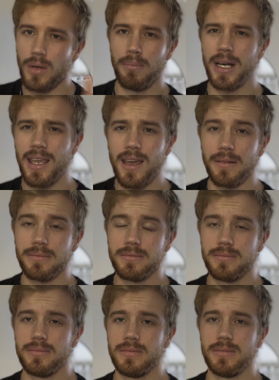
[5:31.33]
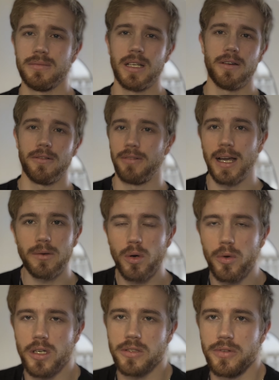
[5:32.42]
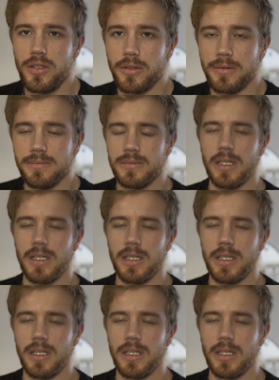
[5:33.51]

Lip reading: But again, find what works for you.